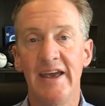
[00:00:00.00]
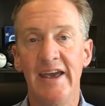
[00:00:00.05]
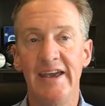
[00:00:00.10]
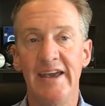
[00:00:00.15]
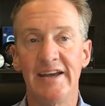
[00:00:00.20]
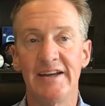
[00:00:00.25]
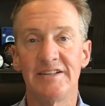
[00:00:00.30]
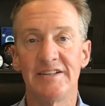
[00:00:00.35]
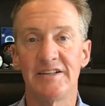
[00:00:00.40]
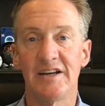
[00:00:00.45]

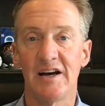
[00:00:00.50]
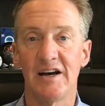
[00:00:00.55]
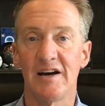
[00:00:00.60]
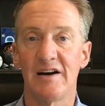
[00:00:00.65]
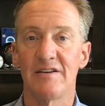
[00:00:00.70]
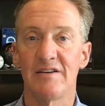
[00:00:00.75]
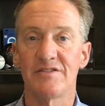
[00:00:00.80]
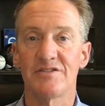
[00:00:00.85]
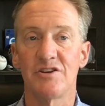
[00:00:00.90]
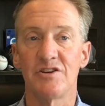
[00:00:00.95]
And
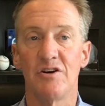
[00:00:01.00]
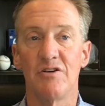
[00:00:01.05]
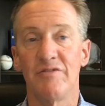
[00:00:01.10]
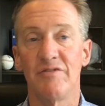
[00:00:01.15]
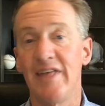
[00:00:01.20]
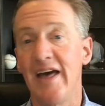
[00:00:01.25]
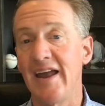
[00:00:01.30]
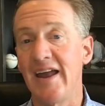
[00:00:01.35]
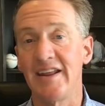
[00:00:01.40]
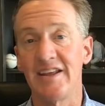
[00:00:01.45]

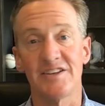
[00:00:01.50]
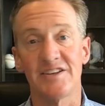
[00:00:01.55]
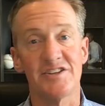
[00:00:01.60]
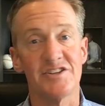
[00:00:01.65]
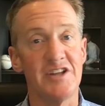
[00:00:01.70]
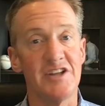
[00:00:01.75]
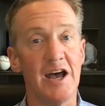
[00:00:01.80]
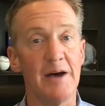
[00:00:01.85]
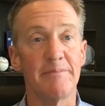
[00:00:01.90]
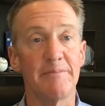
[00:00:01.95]
so that is
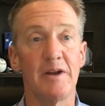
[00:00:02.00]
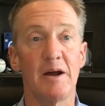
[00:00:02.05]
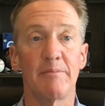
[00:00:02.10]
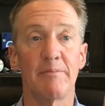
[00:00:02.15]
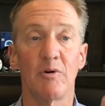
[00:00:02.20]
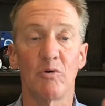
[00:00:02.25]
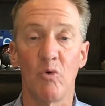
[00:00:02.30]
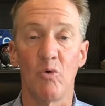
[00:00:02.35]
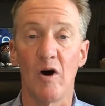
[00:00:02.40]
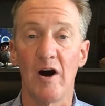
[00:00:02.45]
step
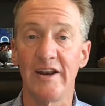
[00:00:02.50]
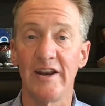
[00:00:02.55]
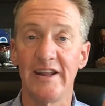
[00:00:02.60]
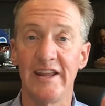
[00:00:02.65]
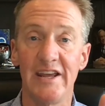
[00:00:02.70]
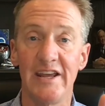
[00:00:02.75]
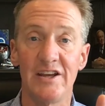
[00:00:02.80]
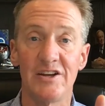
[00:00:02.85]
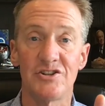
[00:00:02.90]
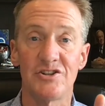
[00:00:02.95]
number
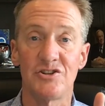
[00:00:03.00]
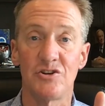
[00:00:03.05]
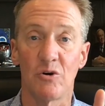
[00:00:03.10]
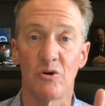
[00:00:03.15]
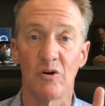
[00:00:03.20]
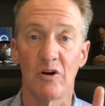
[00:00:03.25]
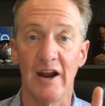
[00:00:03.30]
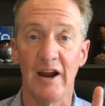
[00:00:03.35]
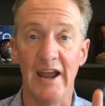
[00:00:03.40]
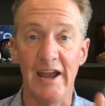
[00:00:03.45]
1, is
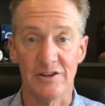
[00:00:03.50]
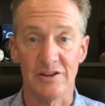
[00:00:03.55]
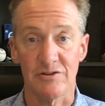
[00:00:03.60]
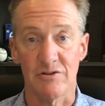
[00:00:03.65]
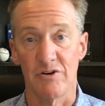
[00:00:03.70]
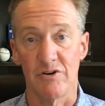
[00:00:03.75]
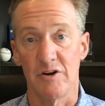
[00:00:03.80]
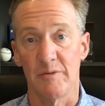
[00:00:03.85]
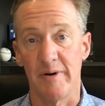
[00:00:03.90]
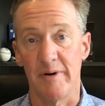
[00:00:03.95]
your
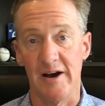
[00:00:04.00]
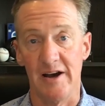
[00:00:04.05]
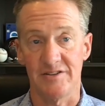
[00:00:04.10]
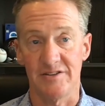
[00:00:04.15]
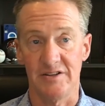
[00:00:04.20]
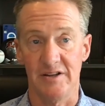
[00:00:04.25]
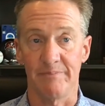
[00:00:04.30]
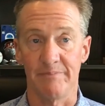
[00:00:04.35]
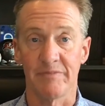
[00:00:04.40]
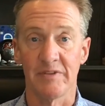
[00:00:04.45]
escrow
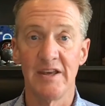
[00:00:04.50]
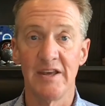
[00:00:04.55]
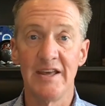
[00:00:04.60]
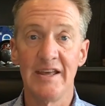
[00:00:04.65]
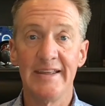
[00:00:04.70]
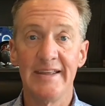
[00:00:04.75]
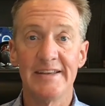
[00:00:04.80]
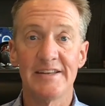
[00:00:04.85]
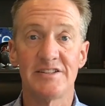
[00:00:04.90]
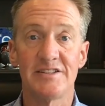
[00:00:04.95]
deposit.
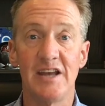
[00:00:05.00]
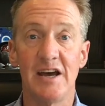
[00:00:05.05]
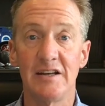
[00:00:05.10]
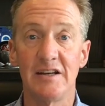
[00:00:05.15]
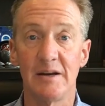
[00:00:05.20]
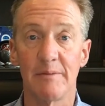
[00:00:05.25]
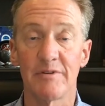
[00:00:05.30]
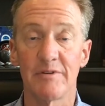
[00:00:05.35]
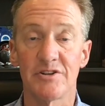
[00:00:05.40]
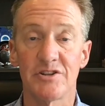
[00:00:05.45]

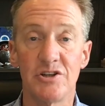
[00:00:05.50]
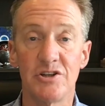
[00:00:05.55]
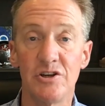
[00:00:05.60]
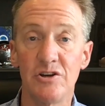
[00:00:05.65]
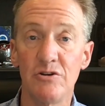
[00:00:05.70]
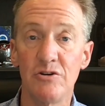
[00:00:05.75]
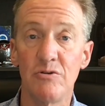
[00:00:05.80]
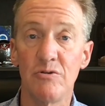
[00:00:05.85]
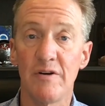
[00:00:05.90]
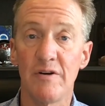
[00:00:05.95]
Step number
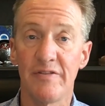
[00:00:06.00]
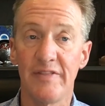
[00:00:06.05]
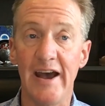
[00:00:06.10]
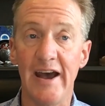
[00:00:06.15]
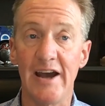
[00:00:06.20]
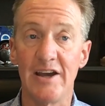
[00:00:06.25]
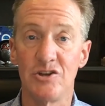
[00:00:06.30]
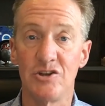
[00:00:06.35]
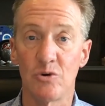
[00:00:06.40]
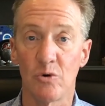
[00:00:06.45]
2
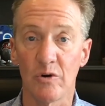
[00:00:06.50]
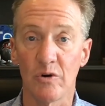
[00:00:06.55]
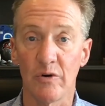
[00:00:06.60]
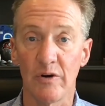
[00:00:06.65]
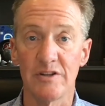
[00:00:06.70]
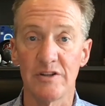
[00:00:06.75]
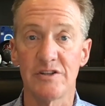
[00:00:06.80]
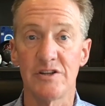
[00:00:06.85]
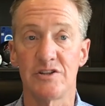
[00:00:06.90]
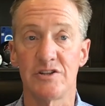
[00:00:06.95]
that you're
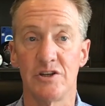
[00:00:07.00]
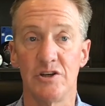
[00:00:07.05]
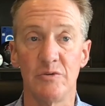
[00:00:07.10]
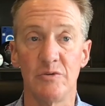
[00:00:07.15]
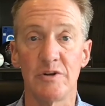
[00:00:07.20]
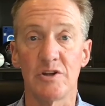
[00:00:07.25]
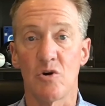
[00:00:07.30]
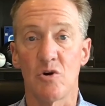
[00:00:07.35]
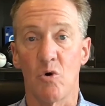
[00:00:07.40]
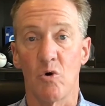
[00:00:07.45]
going to
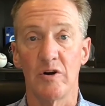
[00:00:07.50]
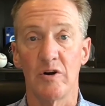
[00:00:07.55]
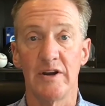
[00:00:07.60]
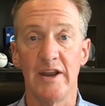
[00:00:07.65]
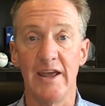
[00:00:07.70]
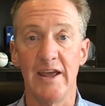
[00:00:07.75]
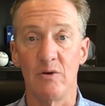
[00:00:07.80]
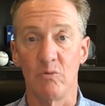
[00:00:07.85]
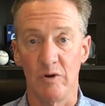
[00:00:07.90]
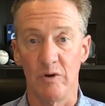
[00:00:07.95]
do and
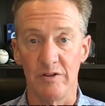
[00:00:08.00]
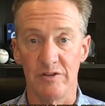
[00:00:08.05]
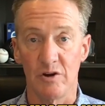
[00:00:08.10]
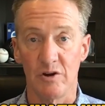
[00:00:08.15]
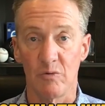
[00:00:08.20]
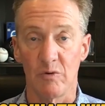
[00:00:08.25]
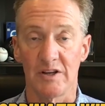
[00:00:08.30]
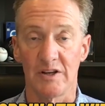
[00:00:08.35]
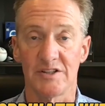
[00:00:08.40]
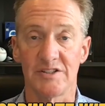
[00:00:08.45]
coordinate with
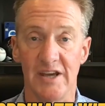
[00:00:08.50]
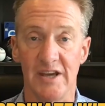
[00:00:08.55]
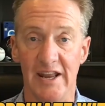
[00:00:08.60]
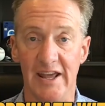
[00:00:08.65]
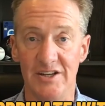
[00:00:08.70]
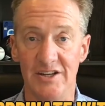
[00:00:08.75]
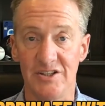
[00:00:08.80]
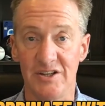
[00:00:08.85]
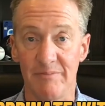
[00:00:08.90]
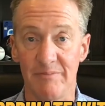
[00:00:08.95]
your real
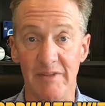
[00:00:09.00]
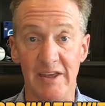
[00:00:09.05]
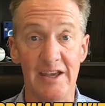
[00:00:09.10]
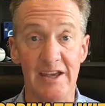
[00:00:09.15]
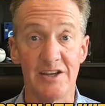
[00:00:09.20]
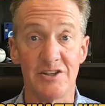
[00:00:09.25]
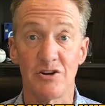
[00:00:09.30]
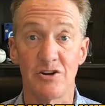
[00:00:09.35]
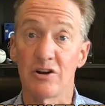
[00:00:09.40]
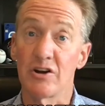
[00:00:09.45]
estate agent
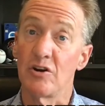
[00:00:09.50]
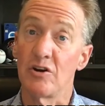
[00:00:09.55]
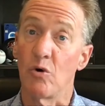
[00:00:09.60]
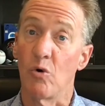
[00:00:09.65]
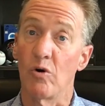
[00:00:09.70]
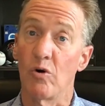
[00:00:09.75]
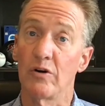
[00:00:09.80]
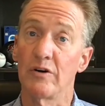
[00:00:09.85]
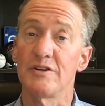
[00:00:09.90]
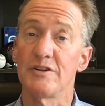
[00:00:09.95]
is you're going
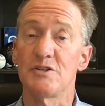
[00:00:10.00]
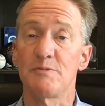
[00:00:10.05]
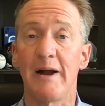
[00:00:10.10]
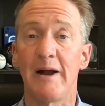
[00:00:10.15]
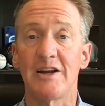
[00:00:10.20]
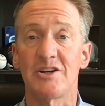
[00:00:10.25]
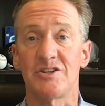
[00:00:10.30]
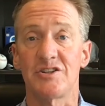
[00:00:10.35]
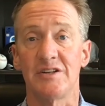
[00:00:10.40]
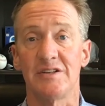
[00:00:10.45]
to order
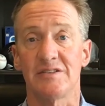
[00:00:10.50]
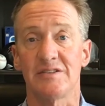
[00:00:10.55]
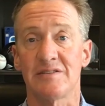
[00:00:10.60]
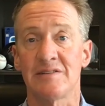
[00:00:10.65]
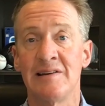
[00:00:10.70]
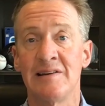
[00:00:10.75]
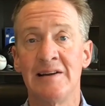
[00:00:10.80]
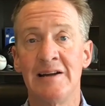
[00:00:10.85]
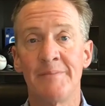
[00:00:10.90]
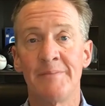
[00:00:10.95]

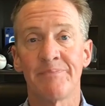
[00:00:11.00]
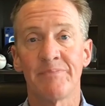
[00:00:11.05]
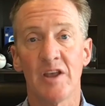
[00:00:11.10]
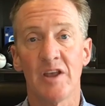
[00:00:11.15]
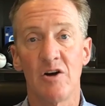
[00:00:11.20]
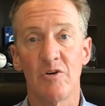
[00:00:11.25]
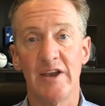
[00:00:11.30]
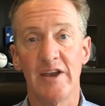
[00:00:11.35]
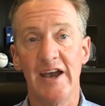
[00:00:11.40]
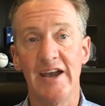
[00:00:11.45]
inspections.
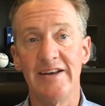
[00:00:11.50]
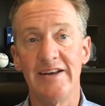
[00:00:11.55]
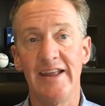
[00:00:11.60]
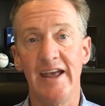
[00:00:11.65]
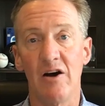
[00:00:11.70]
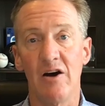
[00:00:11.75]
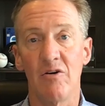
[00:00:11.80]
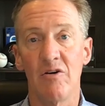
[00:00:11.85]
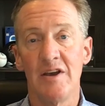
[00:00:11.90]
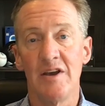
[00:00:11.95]
Okay,
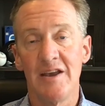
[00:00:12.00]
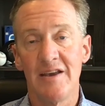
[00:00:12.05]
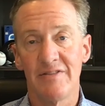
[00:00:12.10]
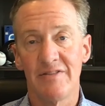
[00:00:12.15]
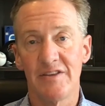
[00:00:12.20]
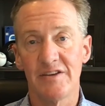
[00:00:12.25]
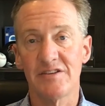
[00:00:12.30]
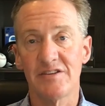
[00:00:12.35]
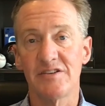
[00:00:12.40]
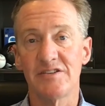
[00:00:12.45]
now
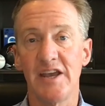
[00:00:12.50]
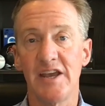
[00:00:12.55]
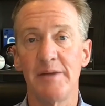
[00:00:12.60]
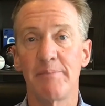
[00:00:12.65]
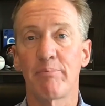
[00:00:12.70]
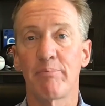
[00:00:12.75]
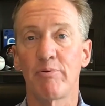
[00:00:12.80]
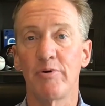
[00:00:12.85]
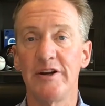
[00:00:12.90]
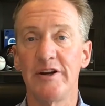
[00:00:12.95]
this is
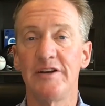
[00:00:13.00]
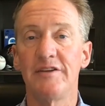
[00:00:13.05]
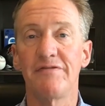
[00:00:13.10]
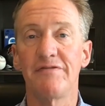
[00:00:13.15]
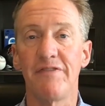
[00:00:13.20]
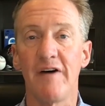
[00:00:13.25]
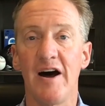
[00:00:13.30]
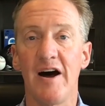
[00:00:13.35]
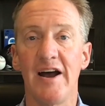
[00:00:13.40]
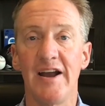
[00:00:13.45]
a
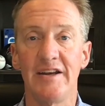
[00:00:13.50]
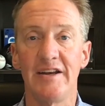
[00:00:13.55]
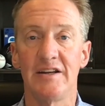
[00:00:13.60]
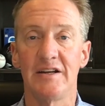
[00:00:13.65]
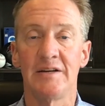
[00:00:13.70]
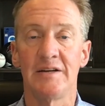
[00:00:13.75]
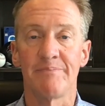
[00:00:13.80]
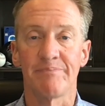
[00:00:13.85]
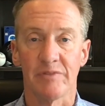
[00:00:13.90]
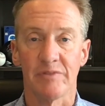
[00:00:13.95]

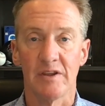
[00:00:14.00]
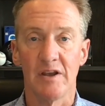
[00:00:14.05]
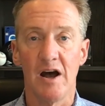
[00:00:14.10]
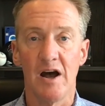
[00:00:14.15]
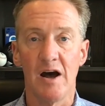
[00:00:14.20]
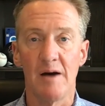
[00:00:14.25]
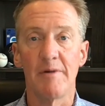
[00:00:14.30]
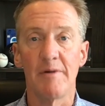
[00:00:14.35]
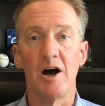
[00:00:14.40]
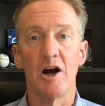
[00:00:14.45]
predefined,
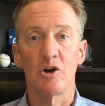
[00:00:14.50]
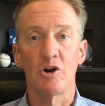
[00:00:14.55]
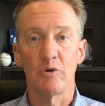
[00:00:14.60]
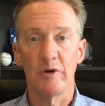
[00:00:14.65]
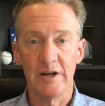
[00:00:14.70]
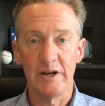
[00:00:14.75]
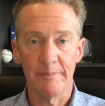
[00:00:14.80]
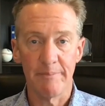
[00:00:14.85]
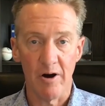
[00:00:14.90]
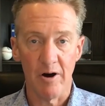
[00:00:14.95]

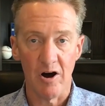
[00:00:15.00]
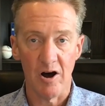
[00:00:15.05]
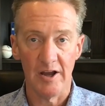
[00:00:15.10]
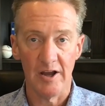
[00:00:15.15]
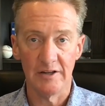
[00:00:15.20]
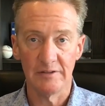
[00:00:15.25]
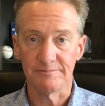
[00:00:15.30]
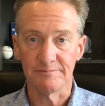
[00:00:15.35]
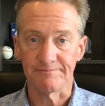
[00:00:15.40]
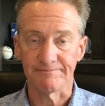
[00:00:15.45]
agreed
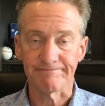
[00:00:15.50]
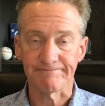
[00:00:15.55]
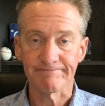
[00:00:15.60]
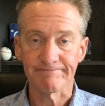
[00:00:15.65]
upon